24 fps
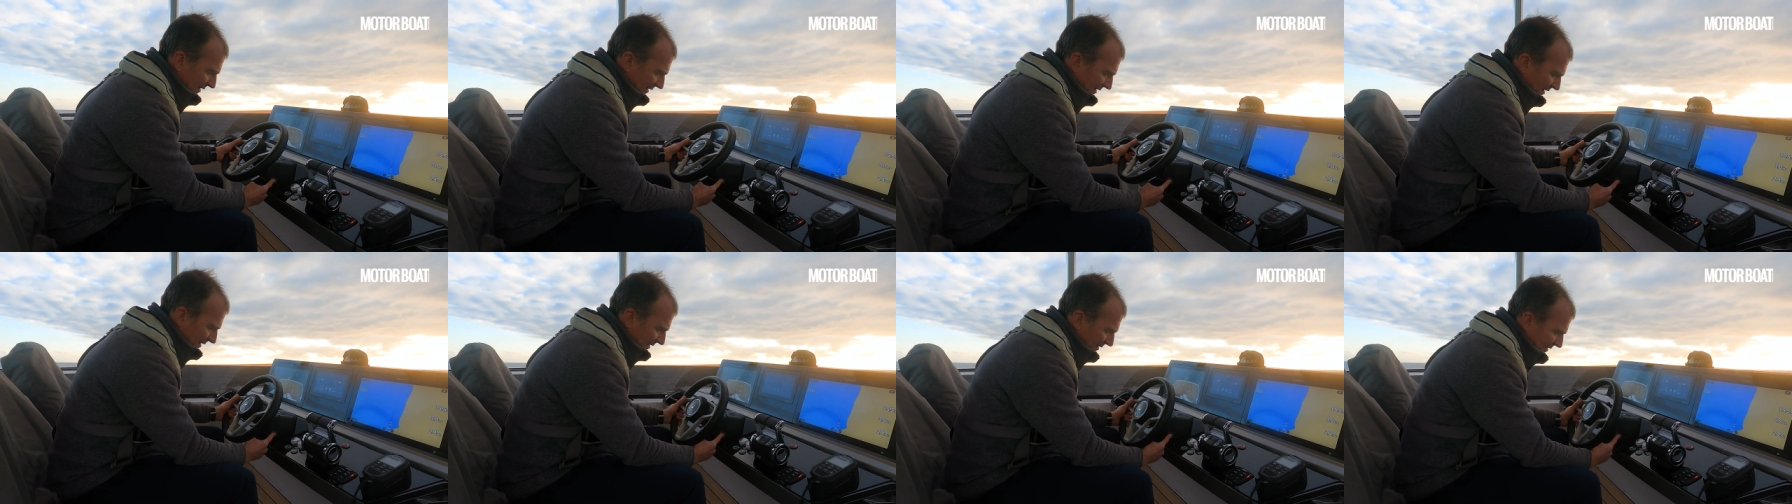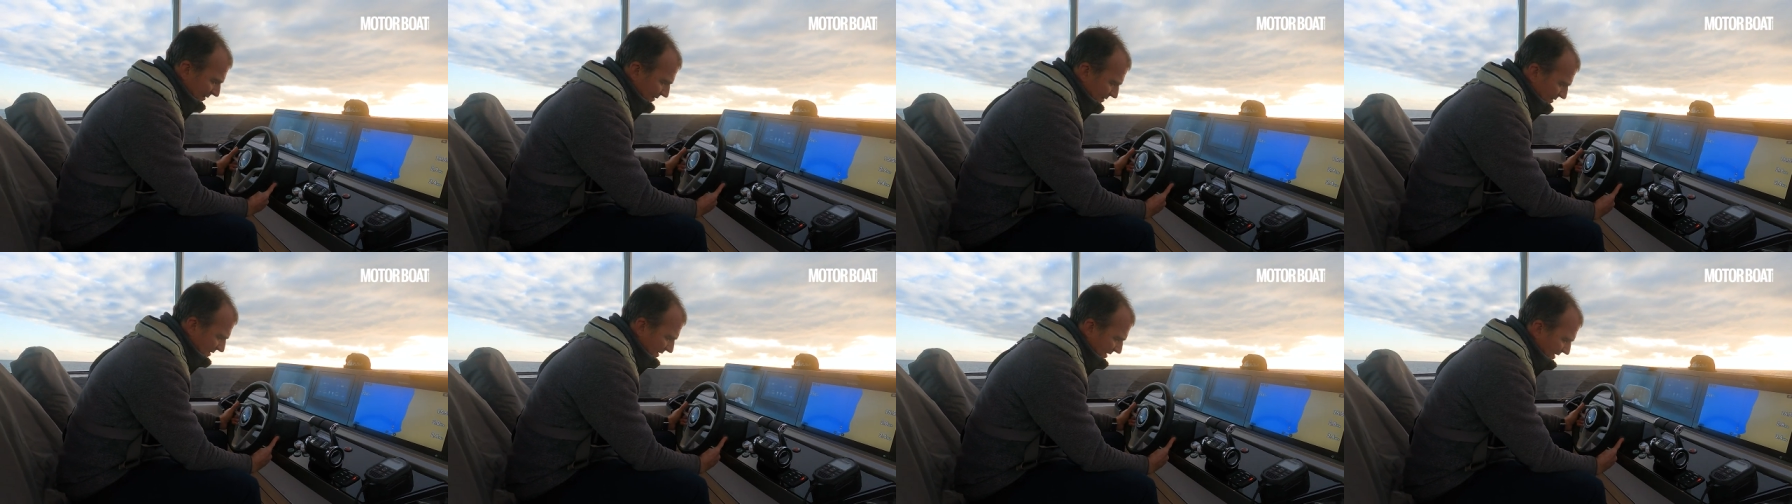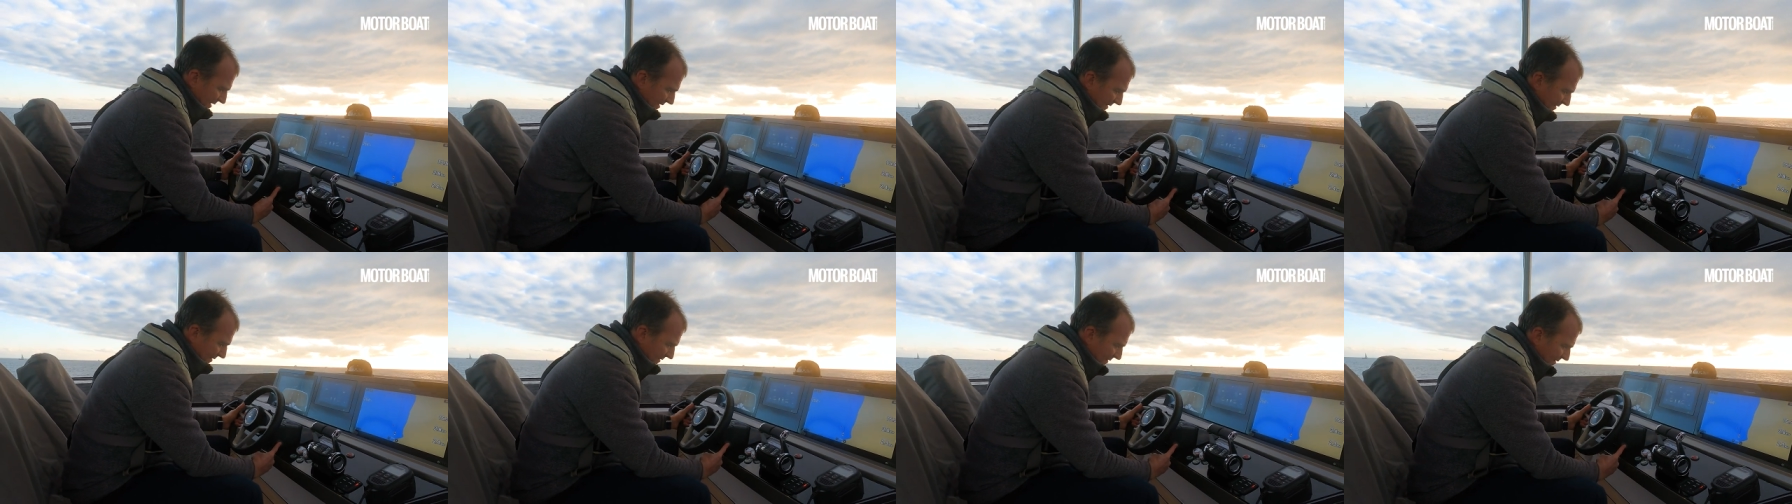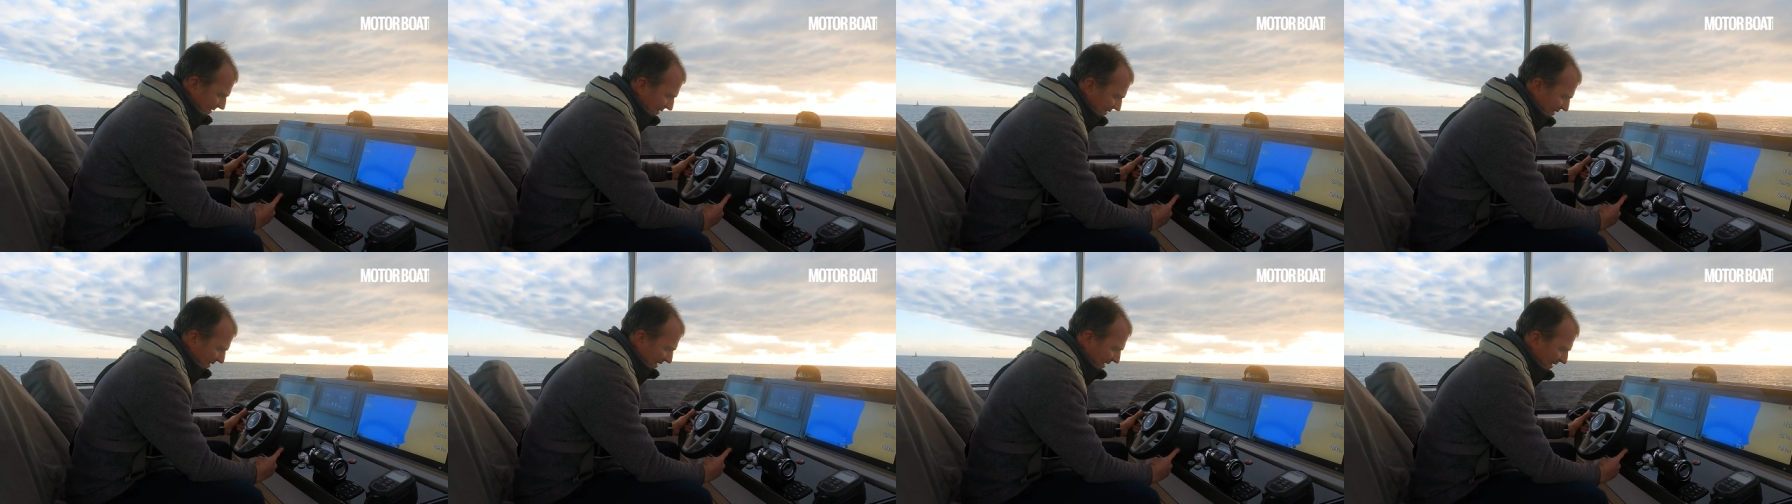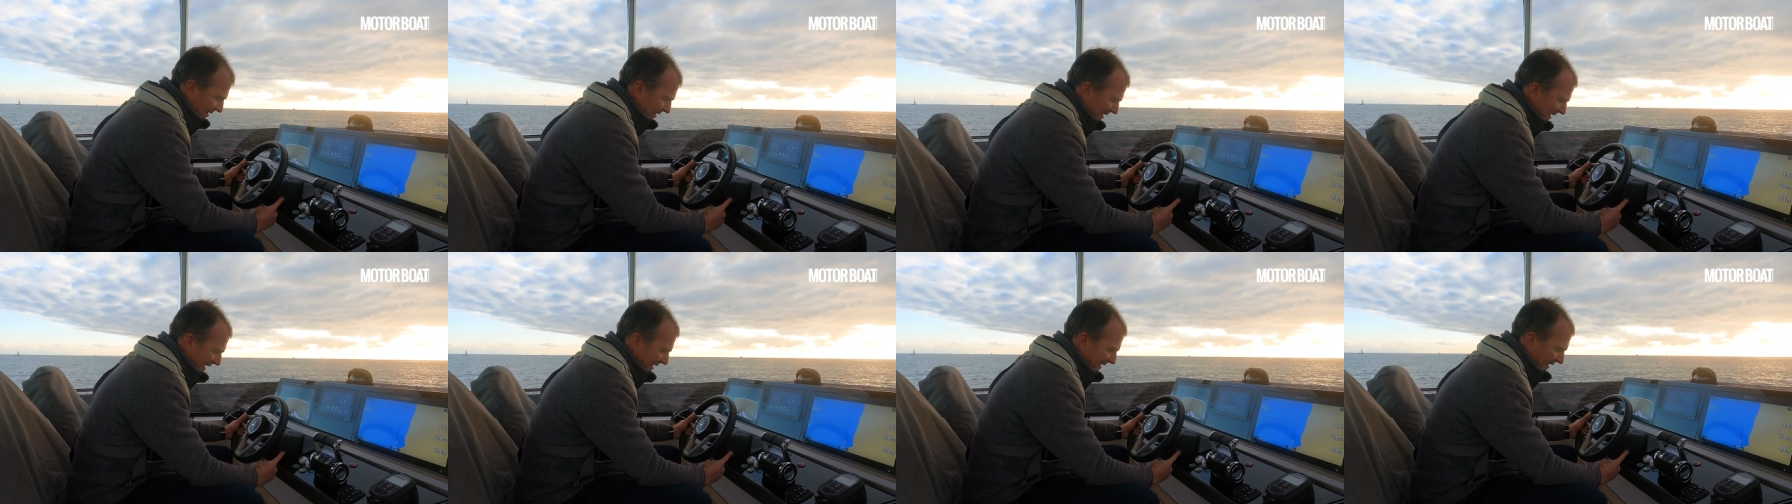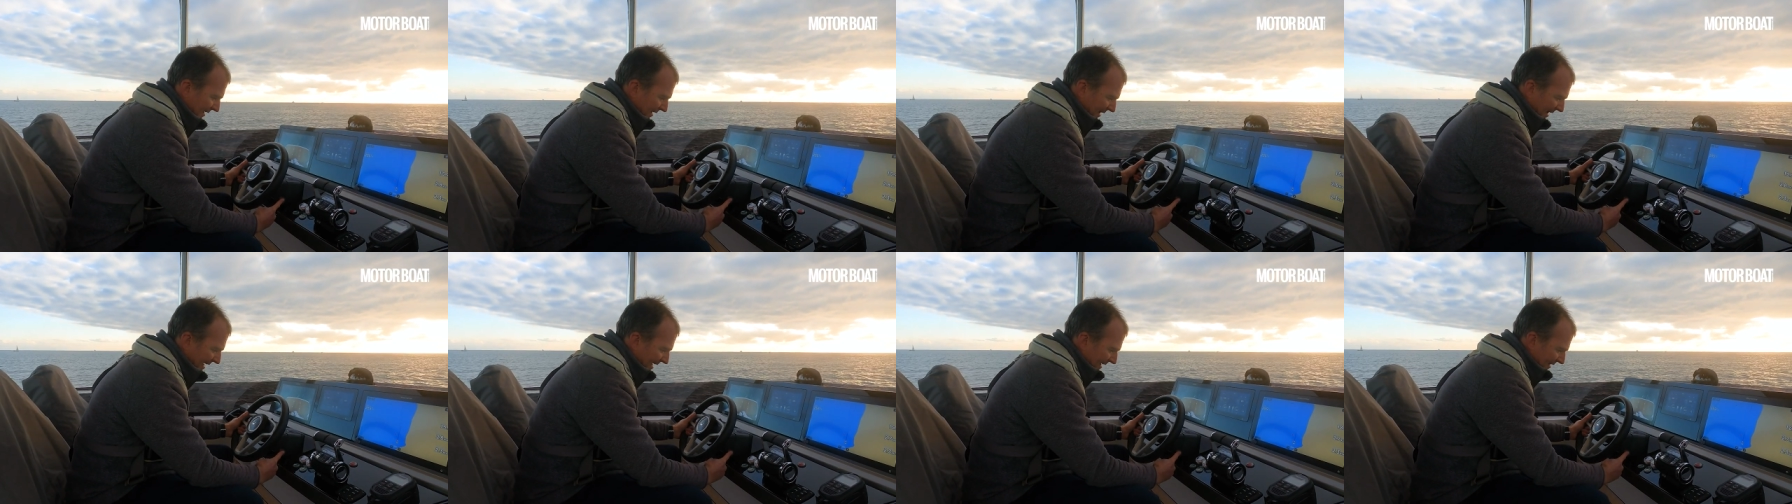You can see the
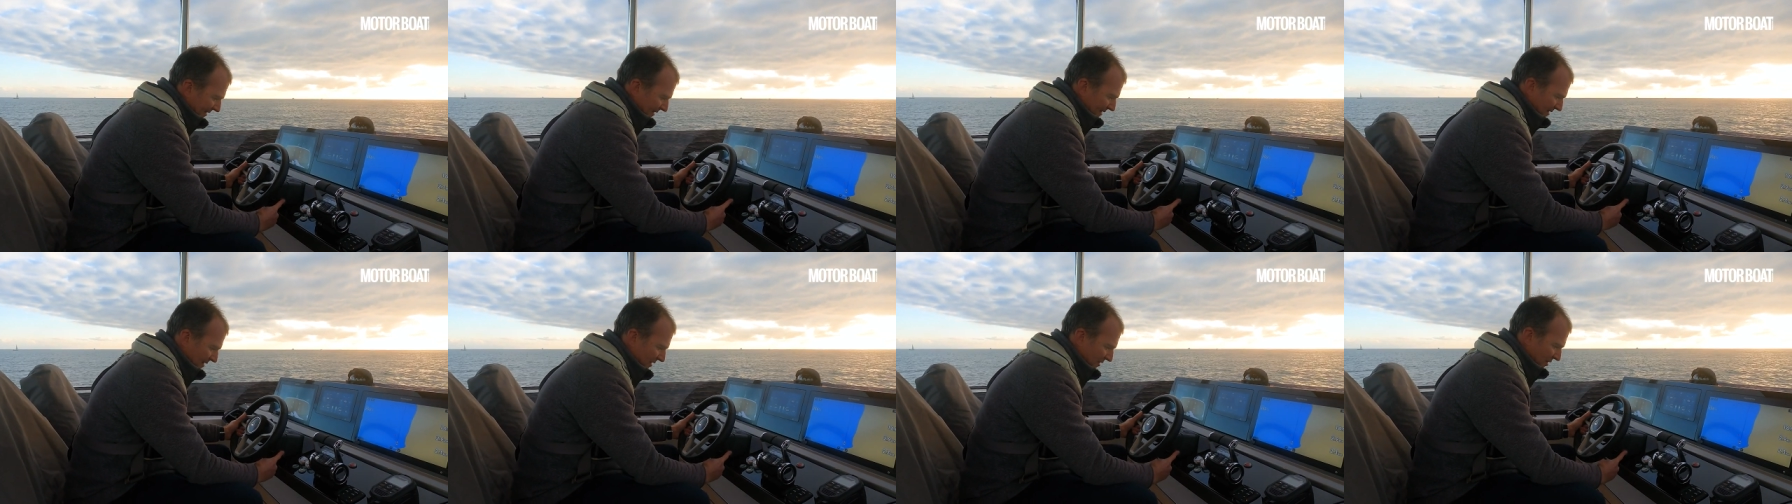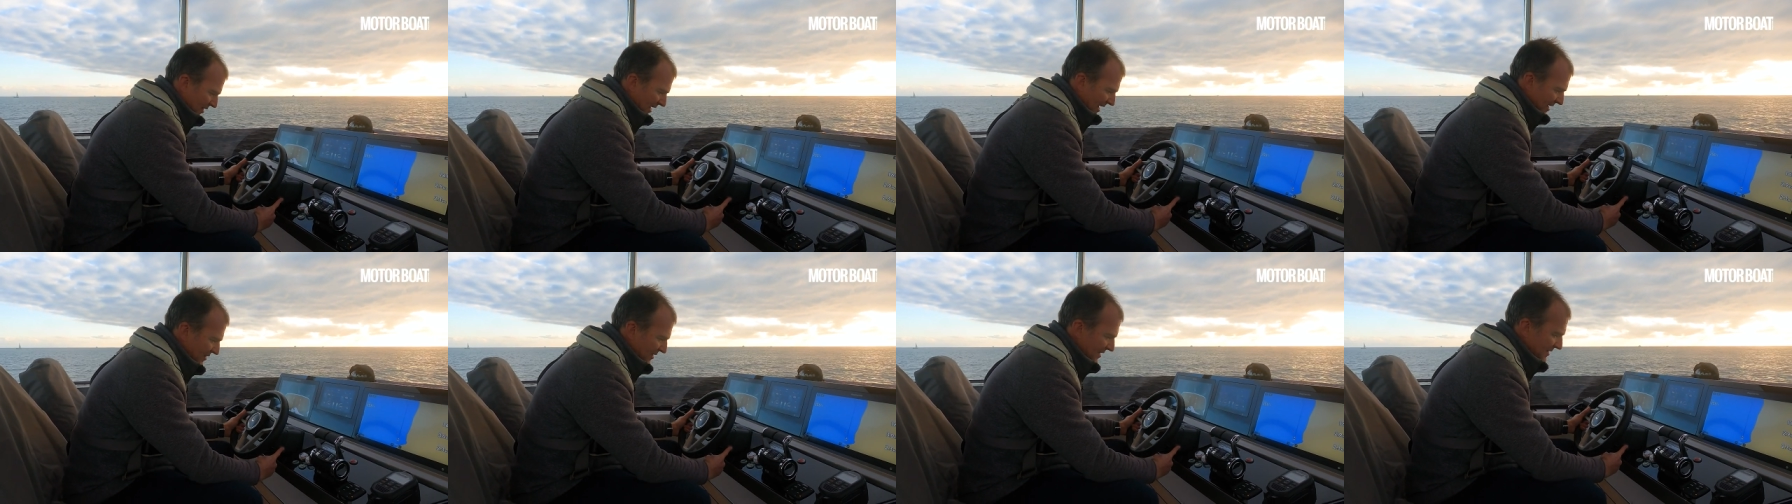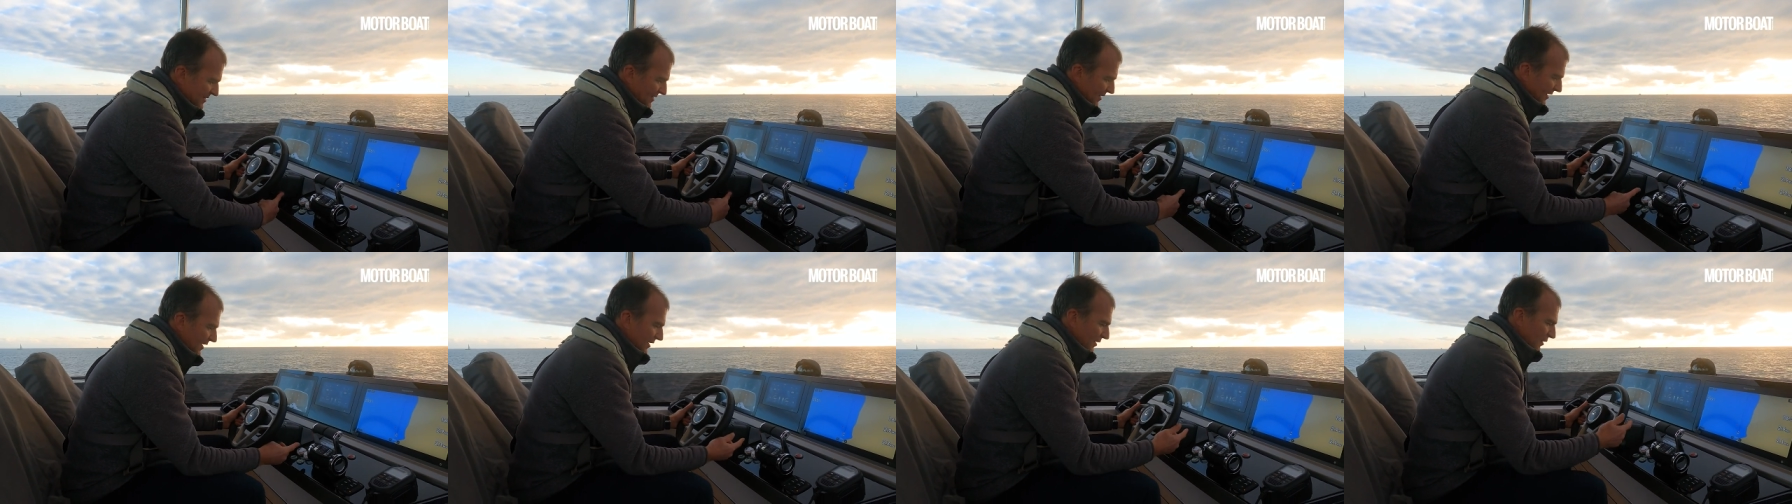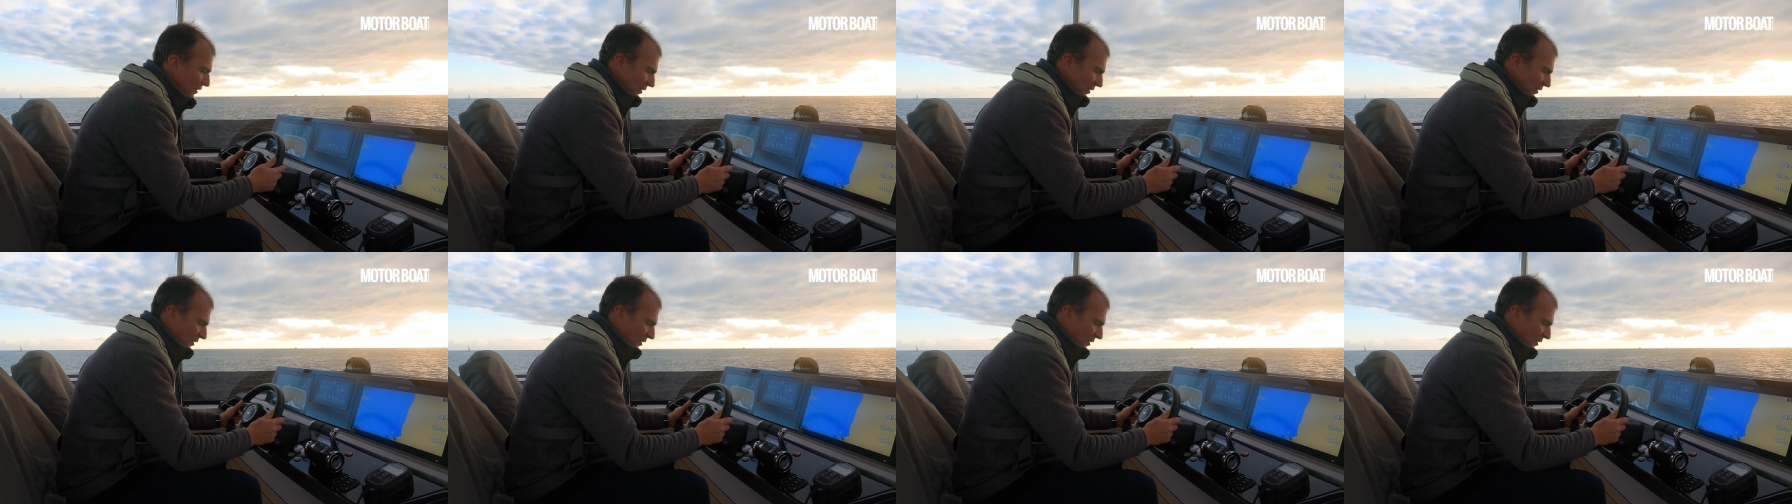angle of that changes,